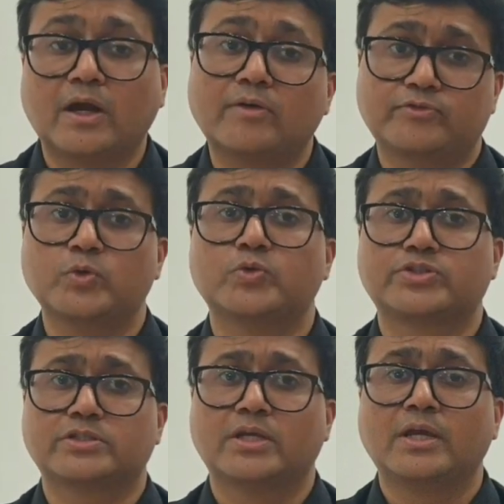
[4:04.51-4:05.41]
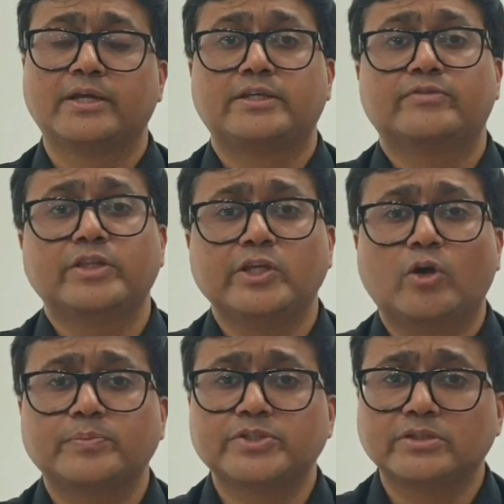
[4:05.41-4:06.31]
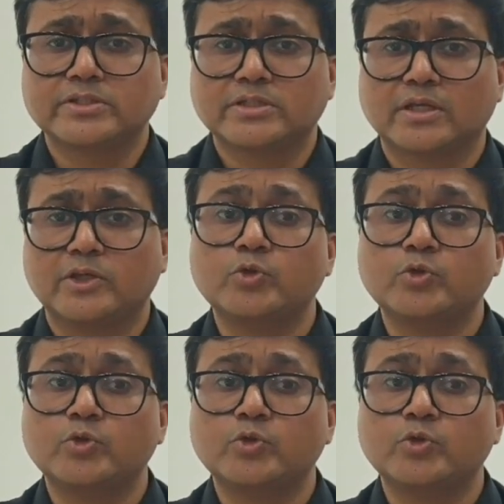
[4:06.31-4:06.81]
Of course, given the options,